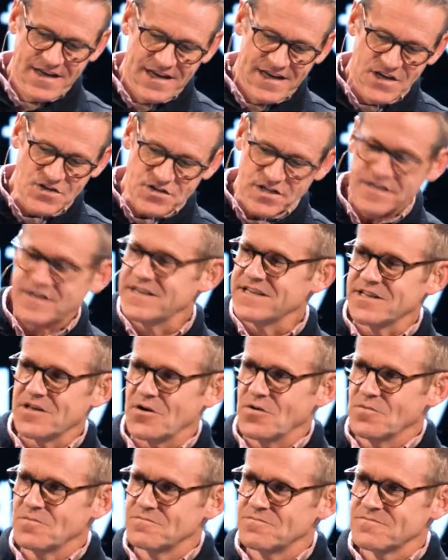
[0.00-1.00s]
Here's the thing,
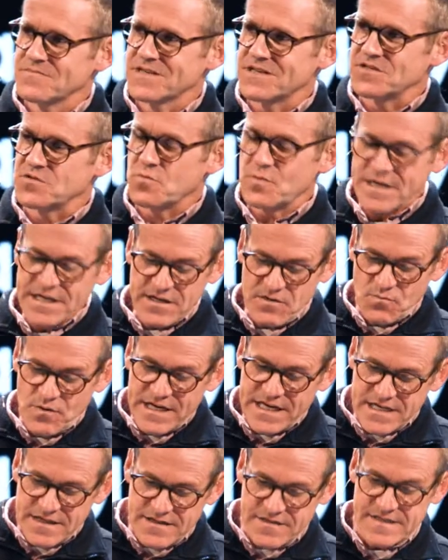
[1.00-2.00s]
though. Because
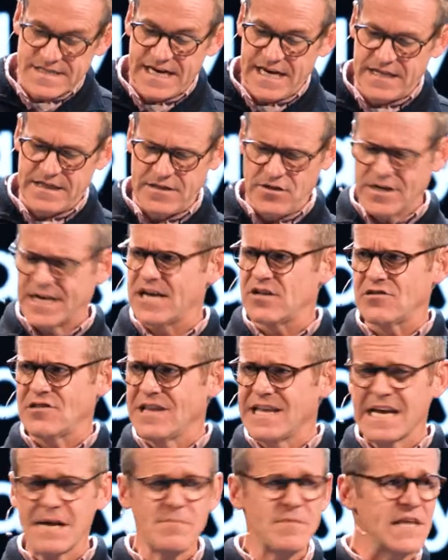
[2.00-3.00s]
we could say, look how
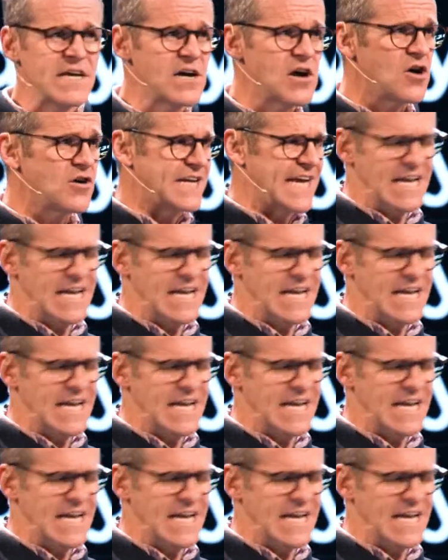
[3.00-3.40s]
lame they are.